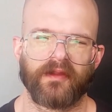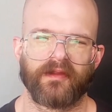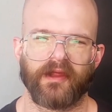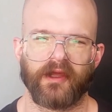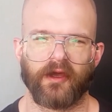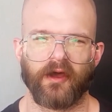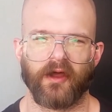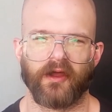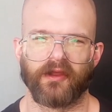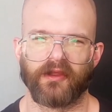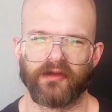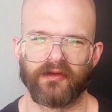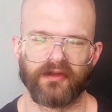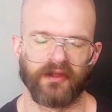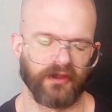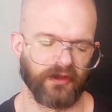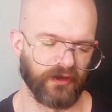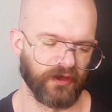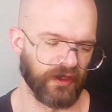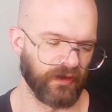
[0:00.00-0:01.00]
They call it
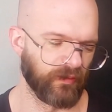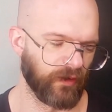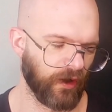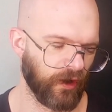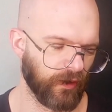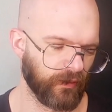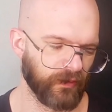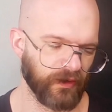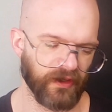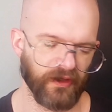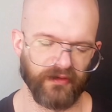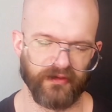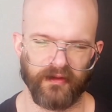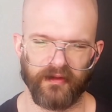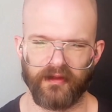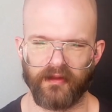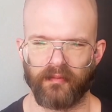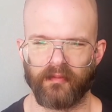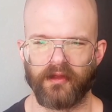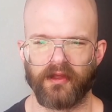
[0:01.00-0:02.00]
utility balm because
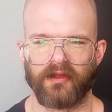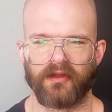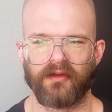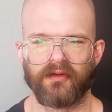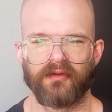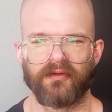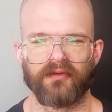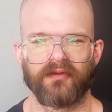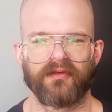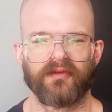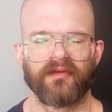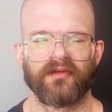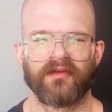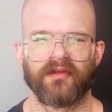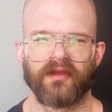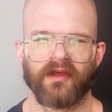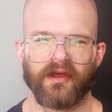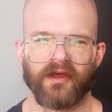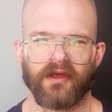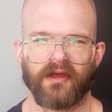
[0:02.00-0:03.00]
it can be used.